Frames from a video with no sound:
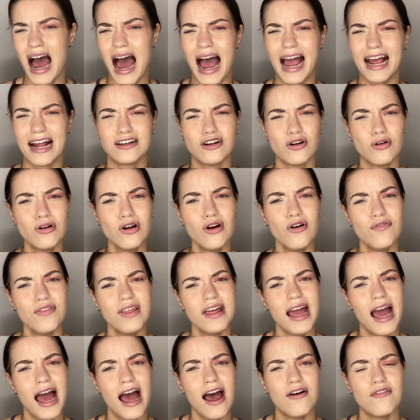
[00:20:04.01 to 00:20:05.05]
I don't know if
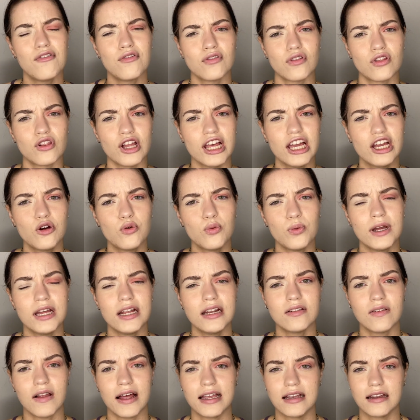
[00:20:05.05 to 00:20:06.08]
they have
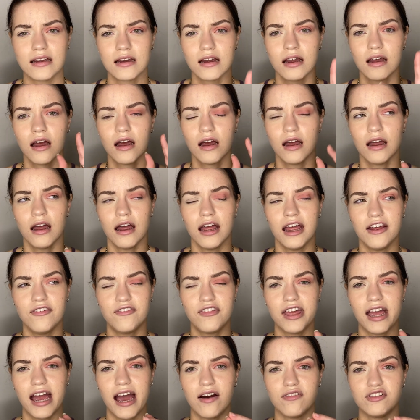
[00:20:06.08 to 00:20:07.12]
liquid, like if
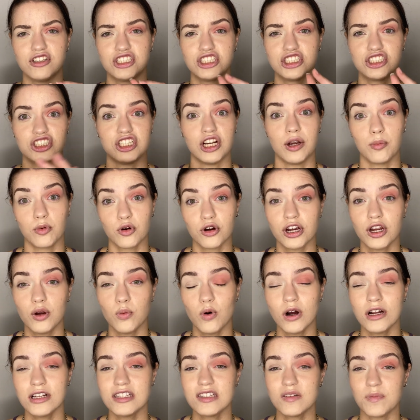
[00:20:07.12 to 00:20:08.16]
they have shimmery
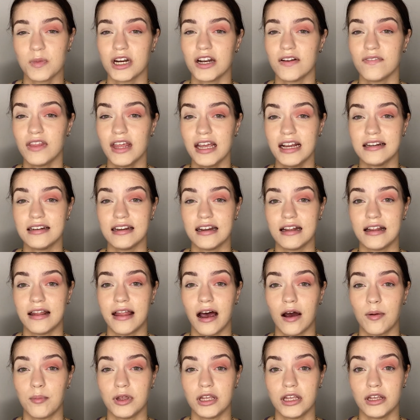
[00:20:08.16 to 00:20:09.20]
ones, but if they did,
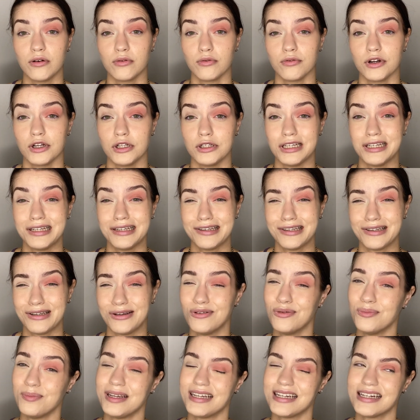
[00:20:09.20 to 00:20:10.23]
that'd be really
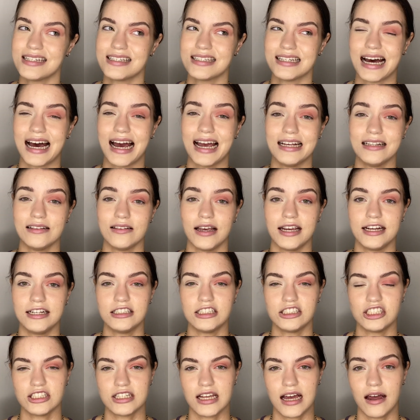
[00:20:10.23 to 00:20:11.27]
cute, because I like
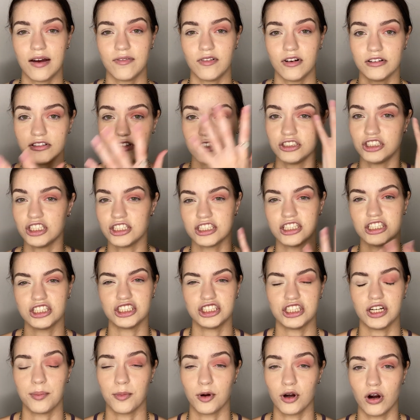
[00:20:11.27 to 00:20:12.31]
to just have just a
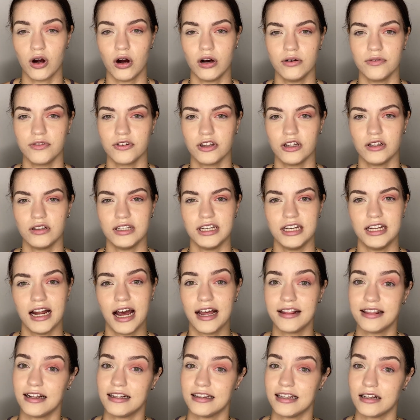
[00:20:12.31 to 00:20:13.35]
shimmer all over the lid. I
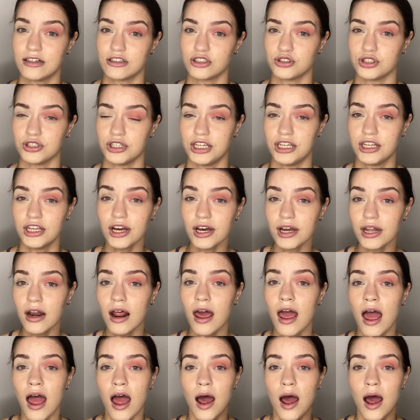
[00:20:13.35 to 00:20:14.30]
think that looks really good.